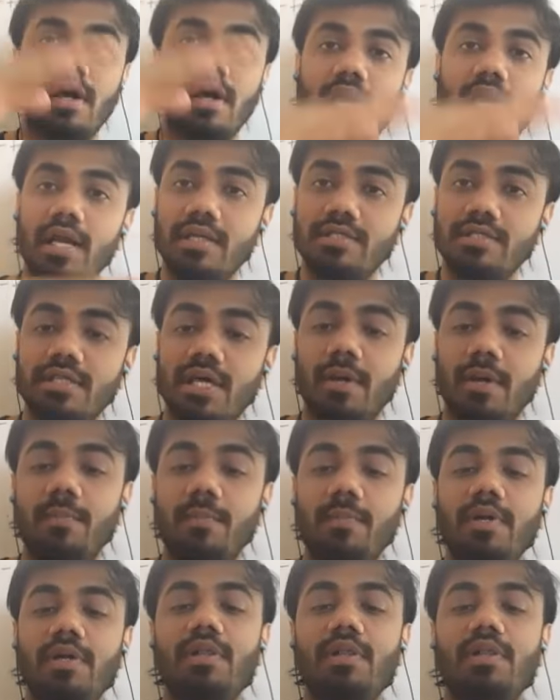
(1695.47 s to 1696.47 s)

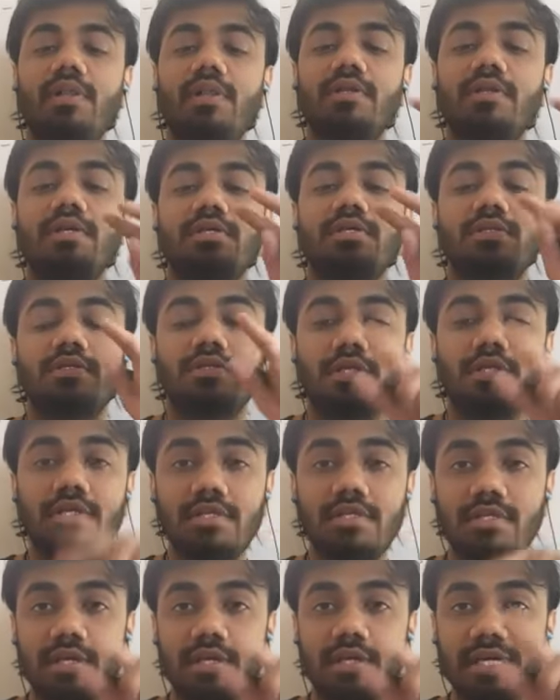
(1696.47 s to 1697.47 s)
Example is
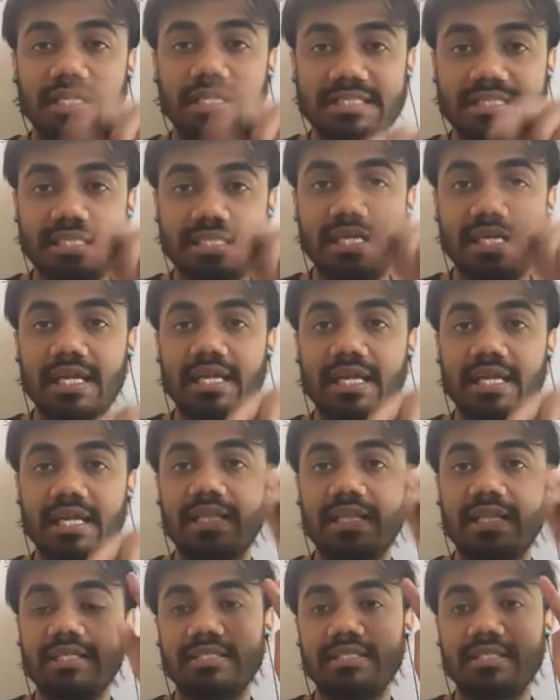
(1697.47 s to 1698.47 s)
just consider
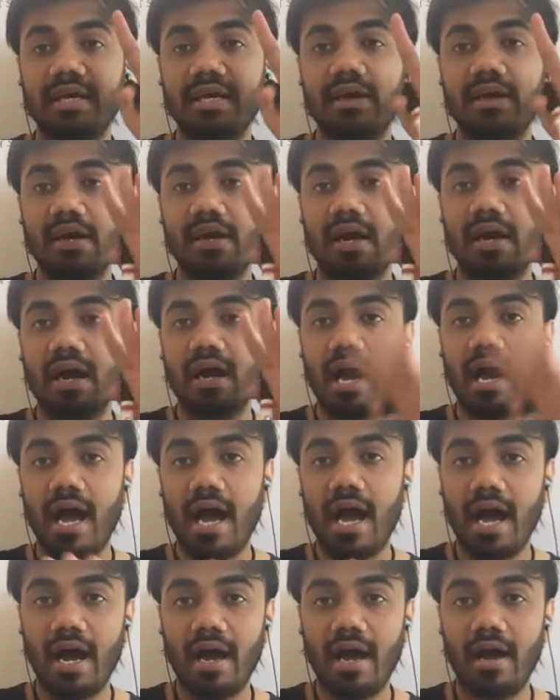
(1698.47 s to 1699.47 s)
this
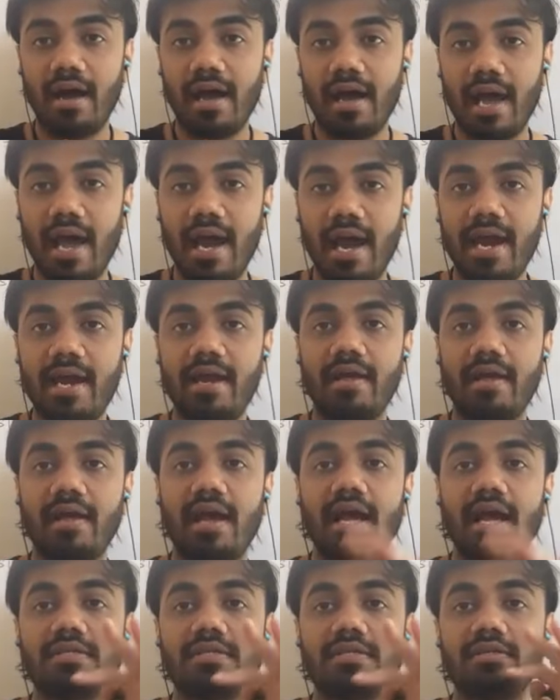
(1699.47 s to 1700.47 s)
hand
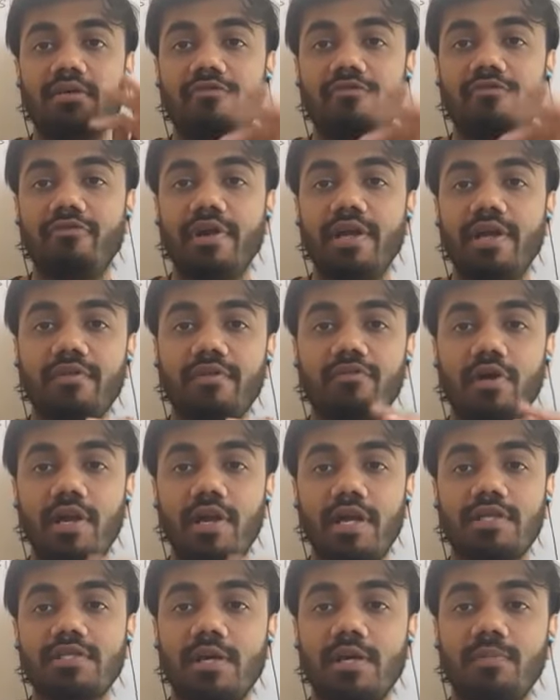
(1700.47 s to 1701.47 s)
as a feet. For
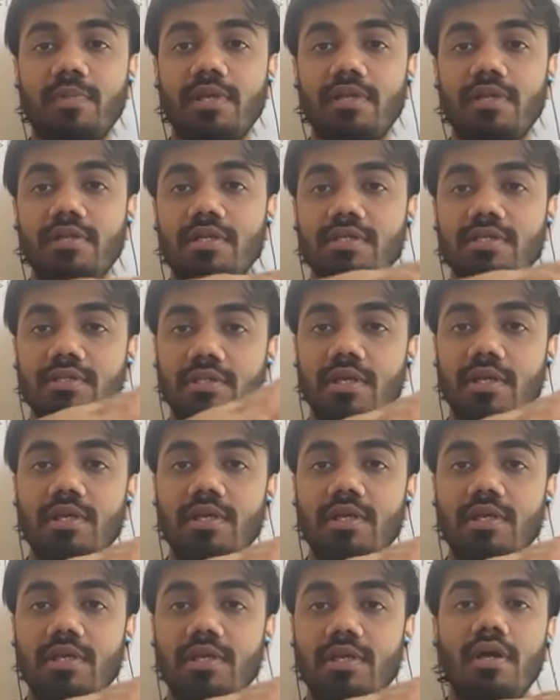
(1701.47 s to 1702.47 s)
example, this
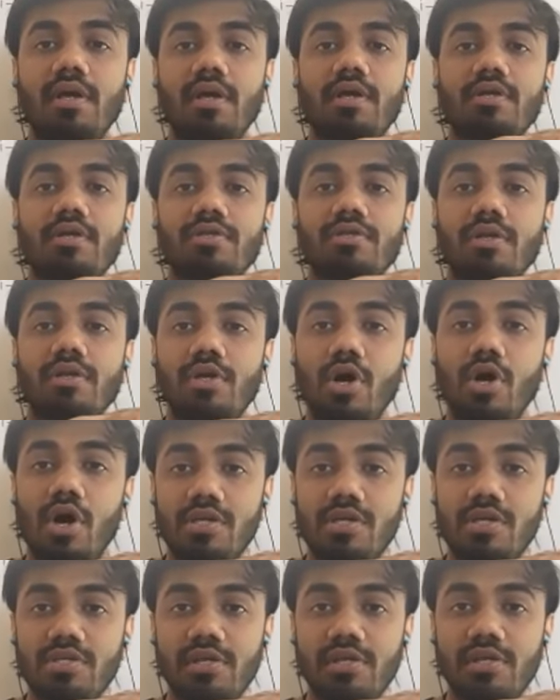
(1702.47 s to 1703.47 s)
thing. So
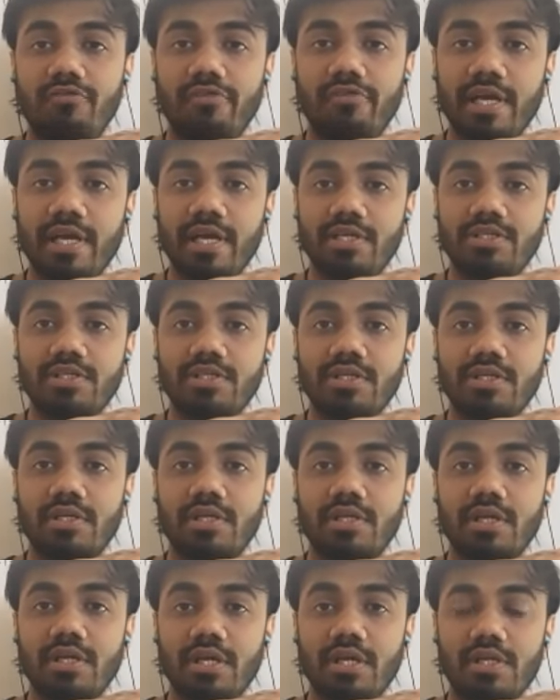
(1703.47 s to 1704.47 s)

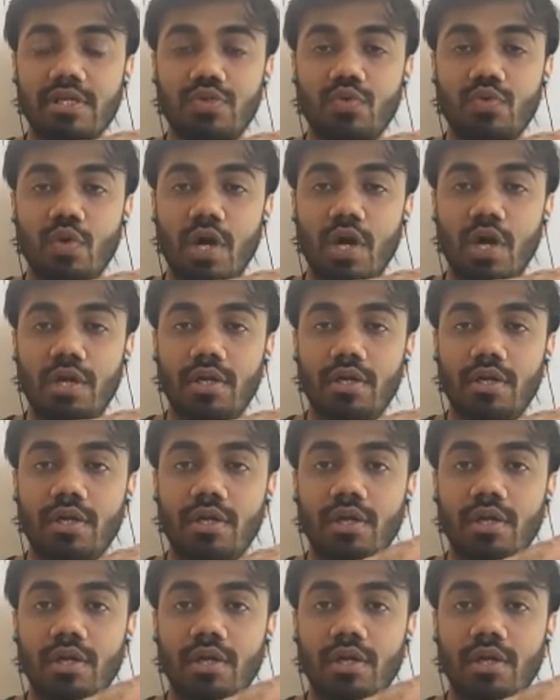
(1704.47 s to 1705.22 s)
dorsiflexion is what?